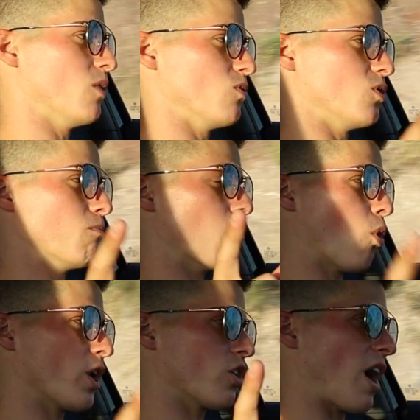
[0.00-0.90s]
It was
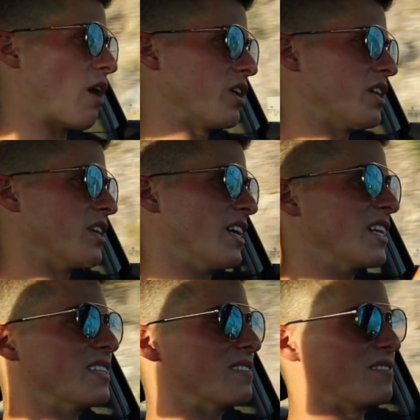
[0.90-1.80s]
more crowded,
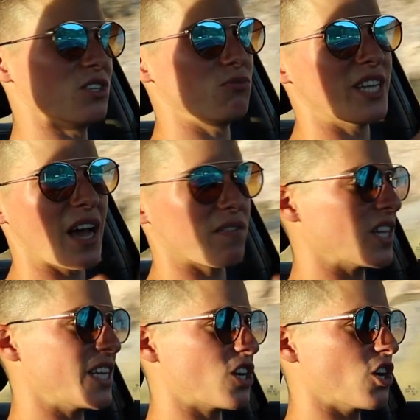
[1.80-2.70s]
and you
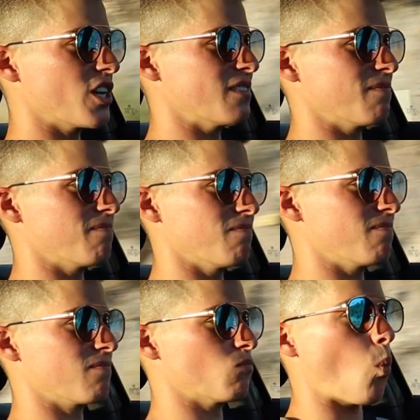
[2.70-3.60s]
definitely
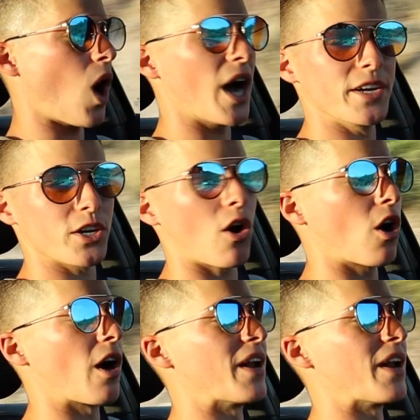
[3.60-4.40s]
couldn't wind your car out